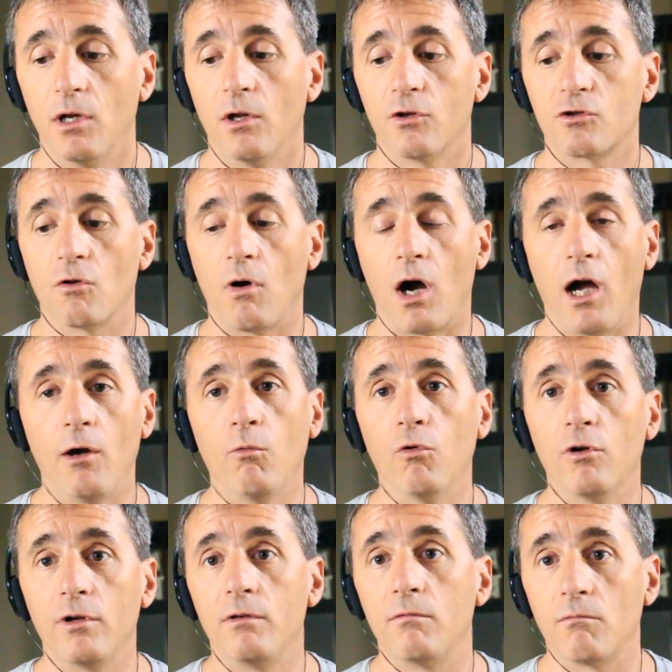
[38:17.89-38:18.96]
So I
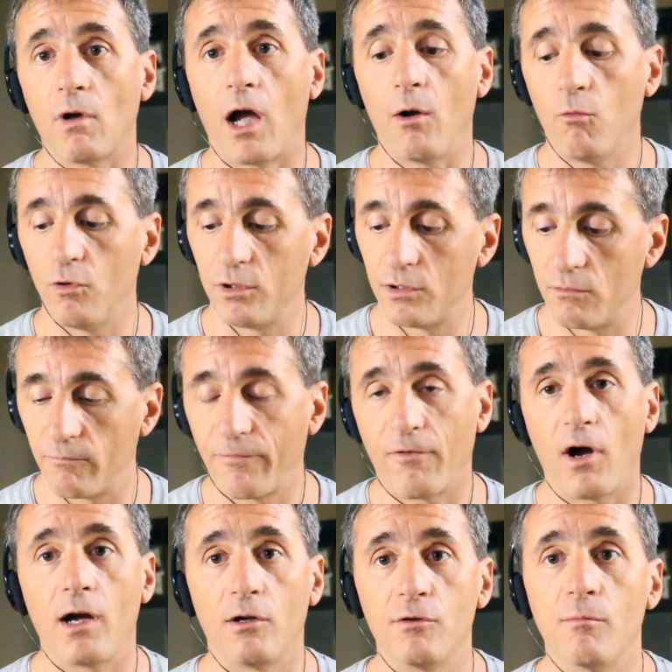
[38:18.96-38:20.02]
would
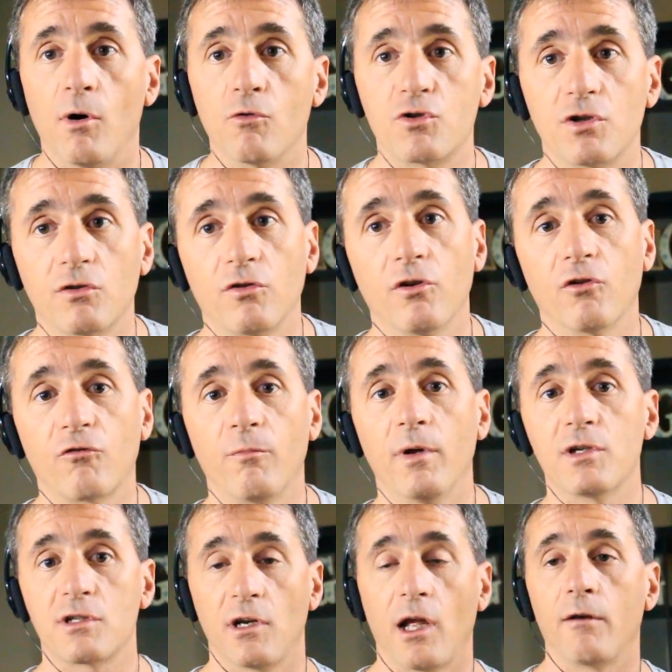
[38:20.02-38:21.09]
file the motion to
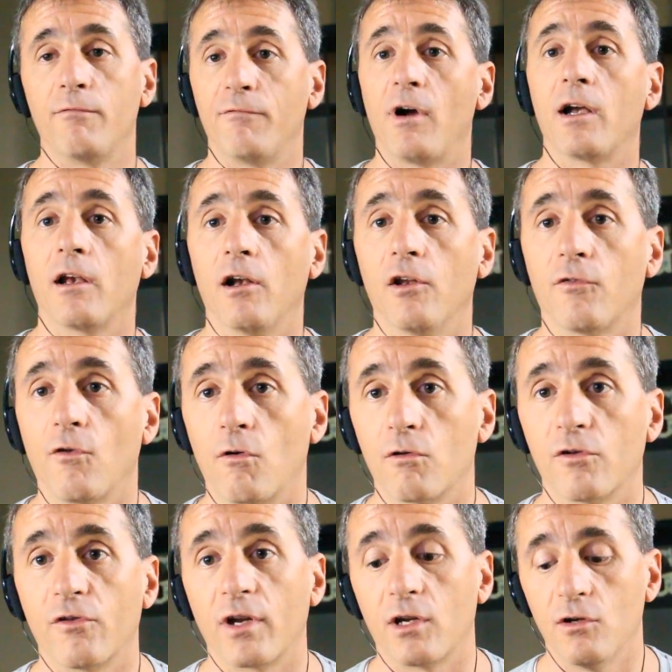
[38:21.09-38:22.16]
dismiss, and I'd fight it as hard
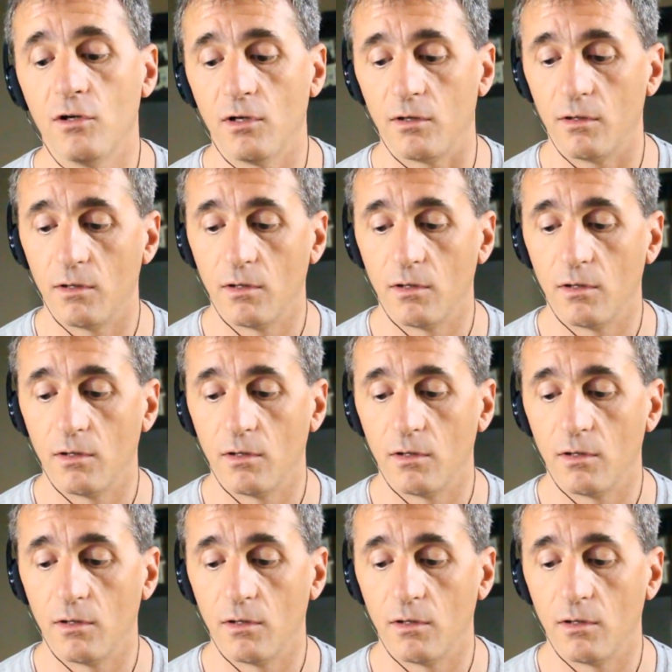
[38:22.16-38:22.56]
as I could.